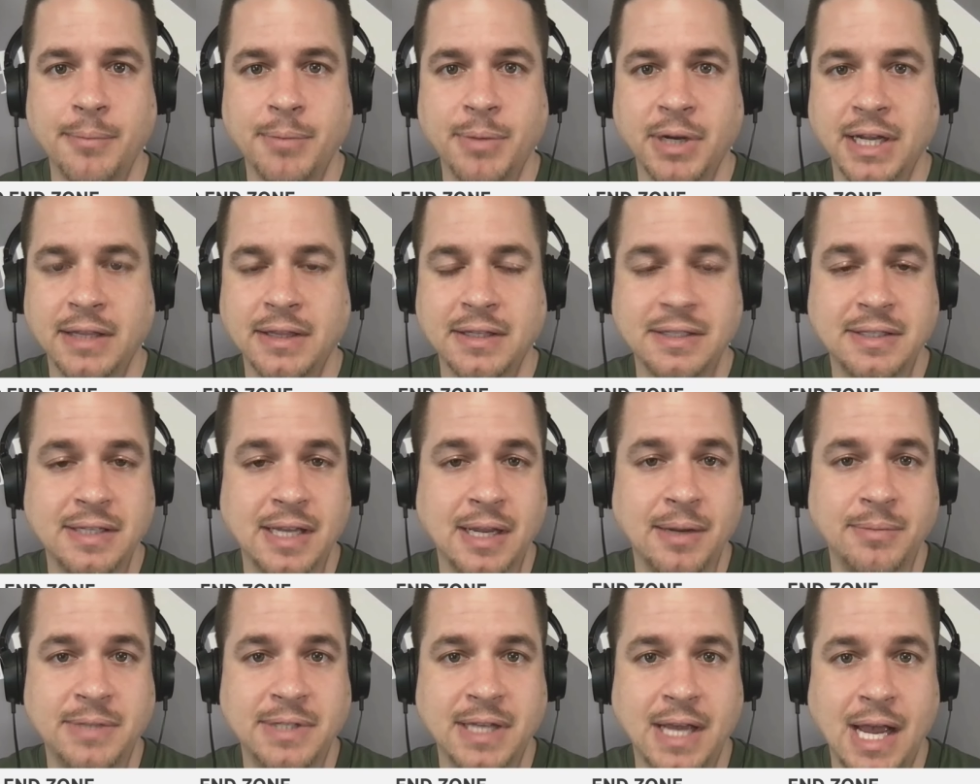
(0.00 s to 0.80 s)
But at the
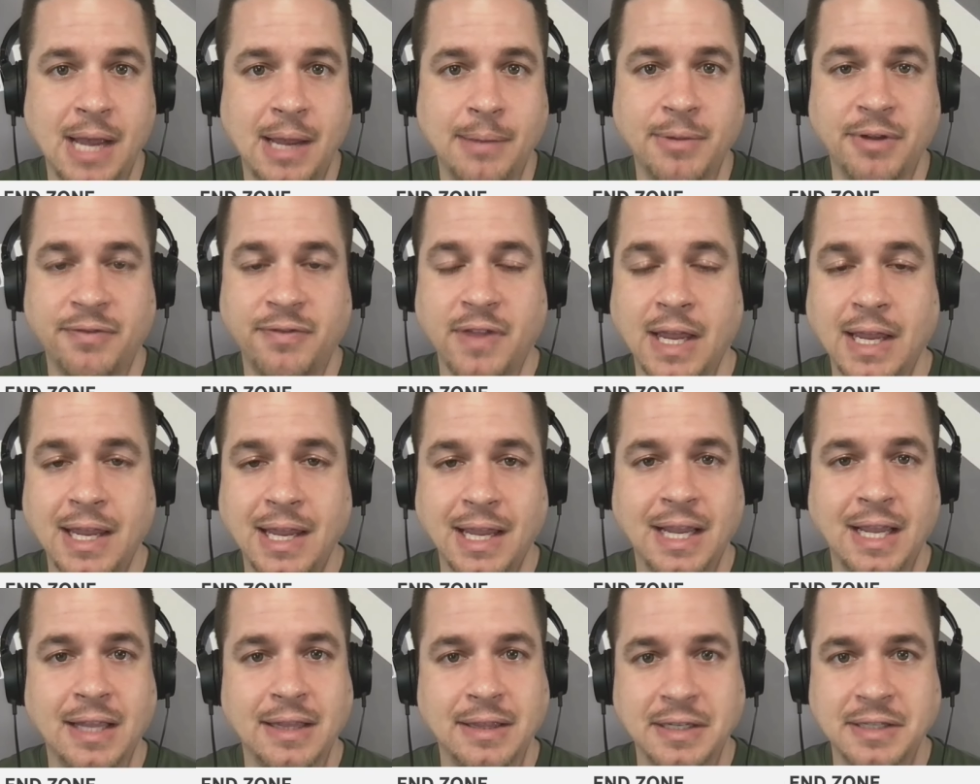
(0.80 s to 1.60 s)
same time, if they
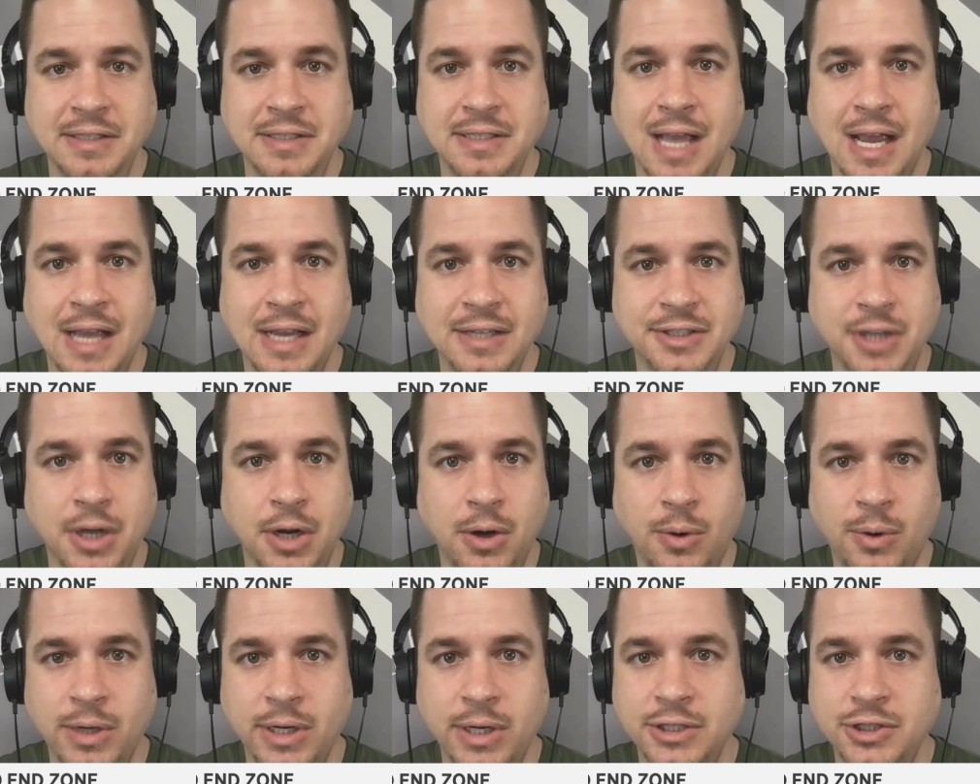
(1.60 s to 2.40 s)
can get these guys
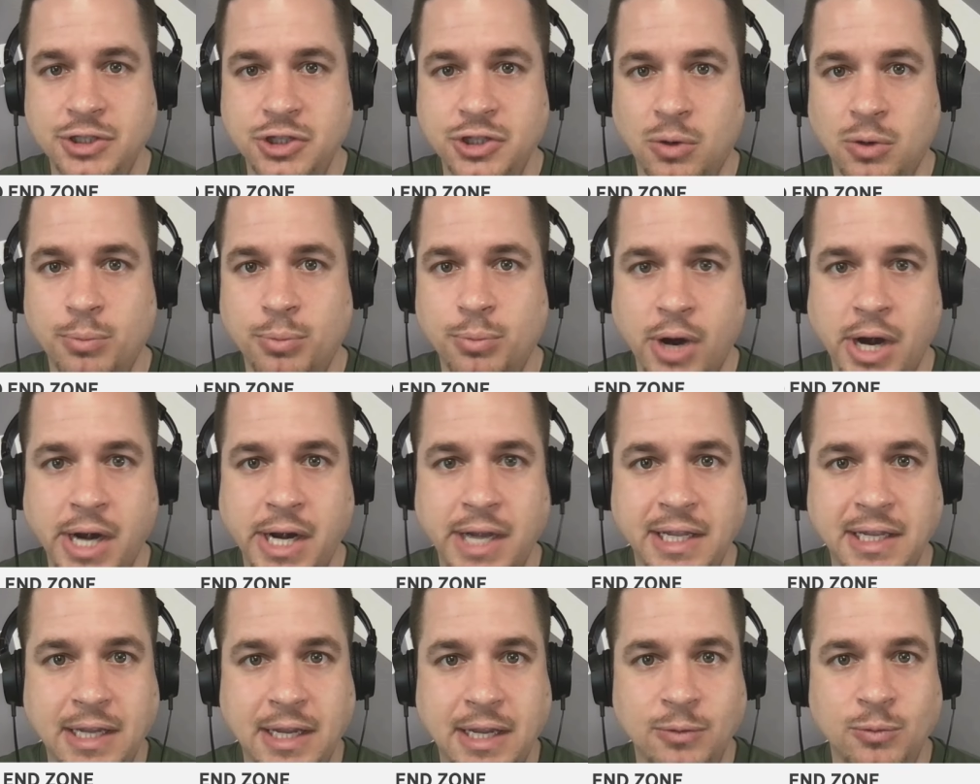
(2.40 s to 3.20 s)
going and Joe
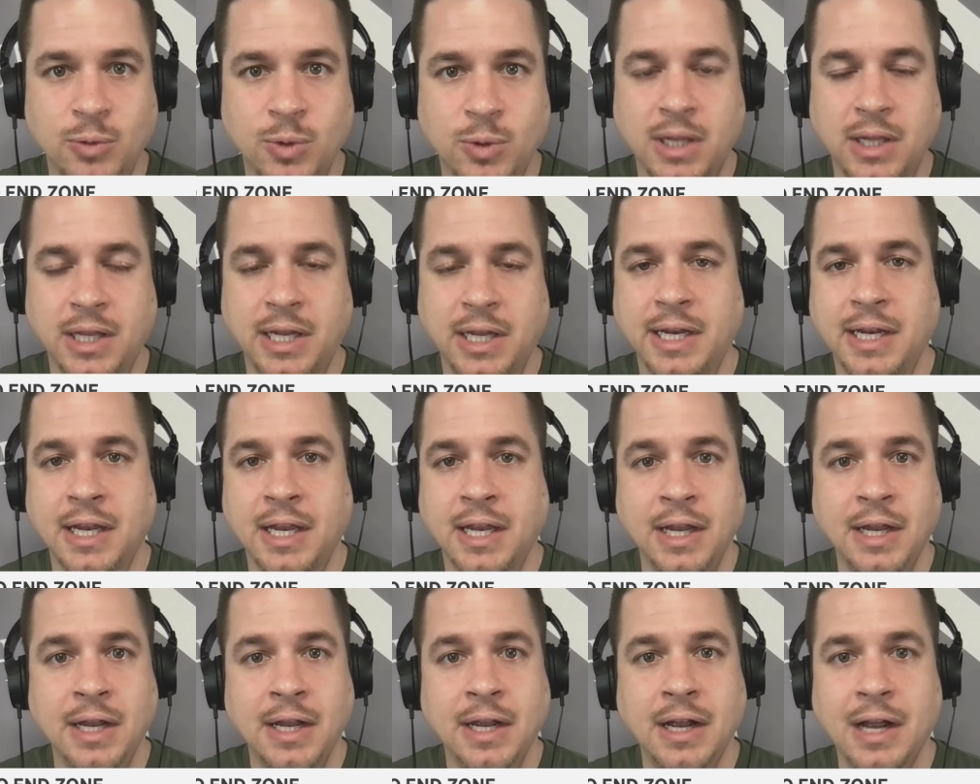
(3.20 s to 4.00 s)
Brady can really
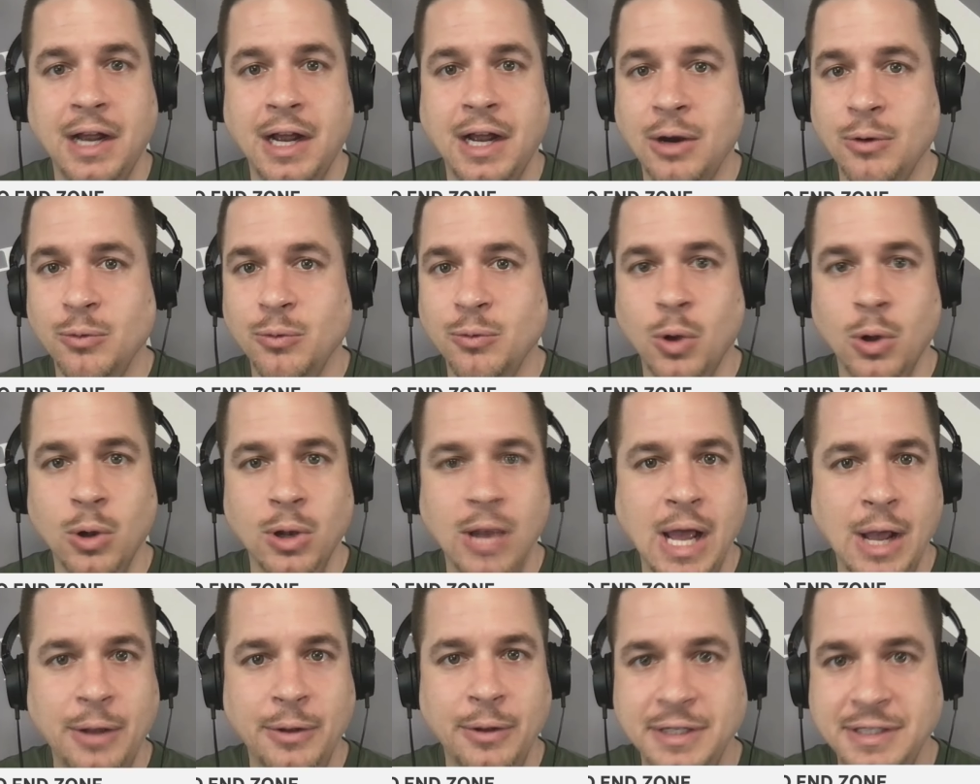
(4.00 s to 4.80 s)
roll
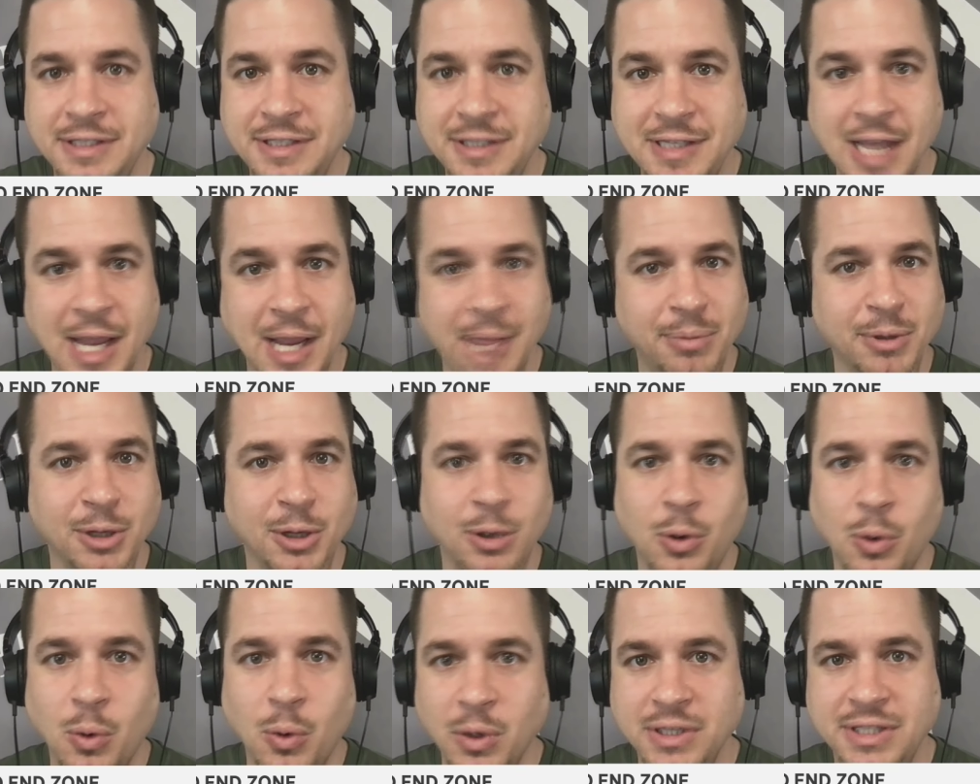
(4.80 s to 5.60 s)
out the stable
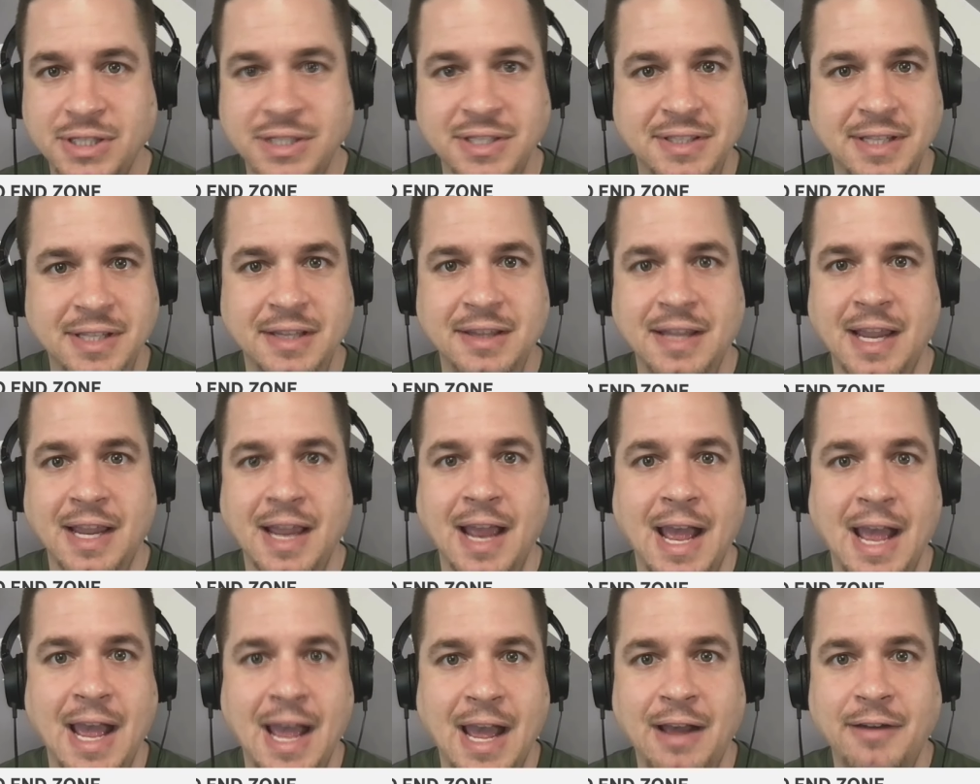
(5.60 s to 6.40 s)
of horses that they
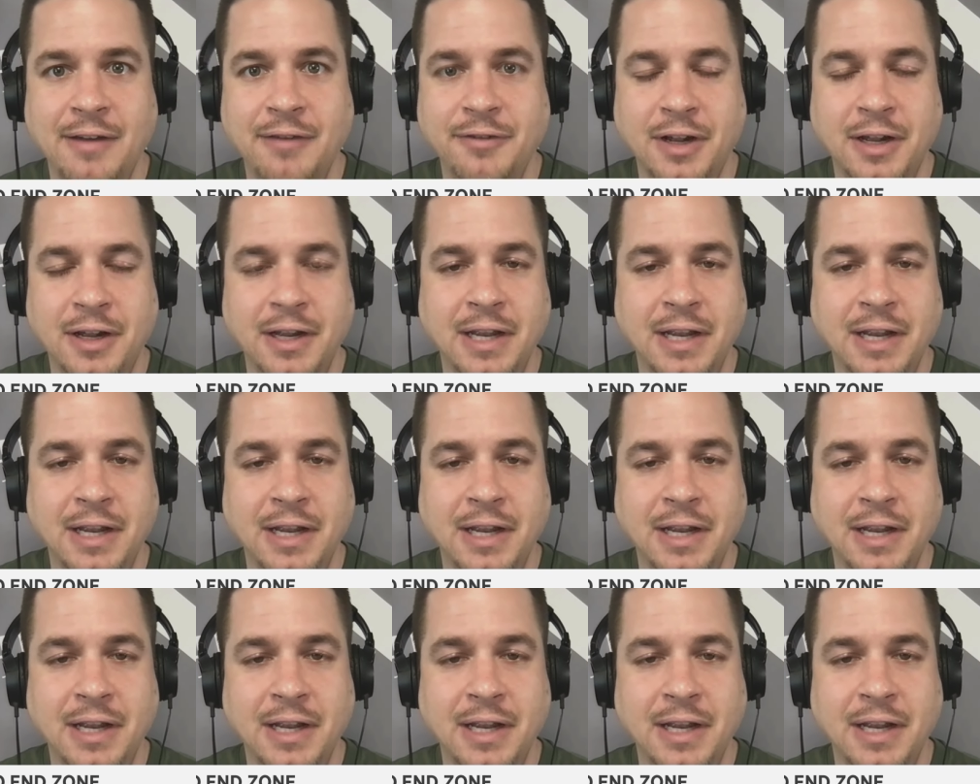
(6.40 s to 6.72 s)
have